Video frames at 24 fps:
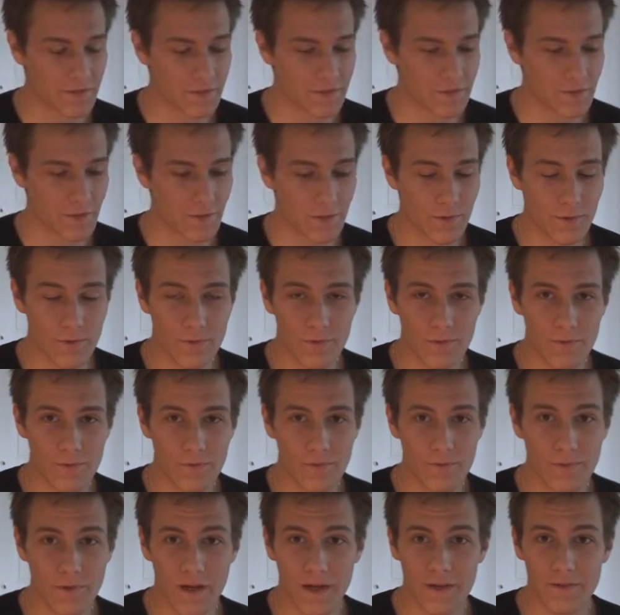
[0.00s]

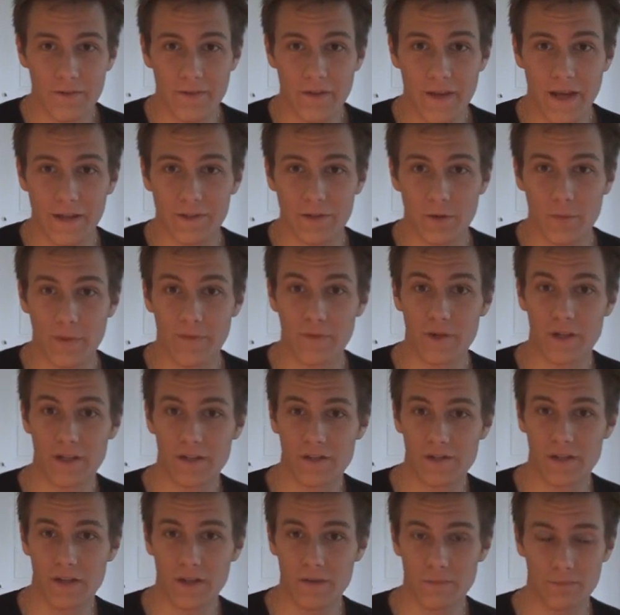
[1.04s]
So, other than that, I hope you have a
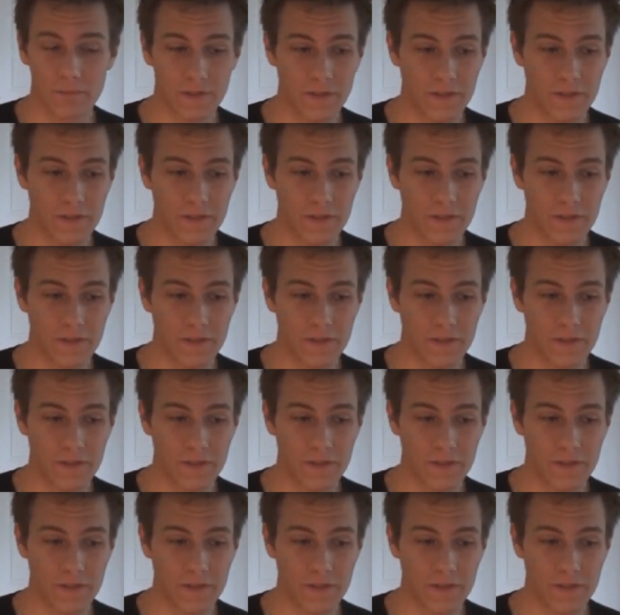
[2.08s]
nice day.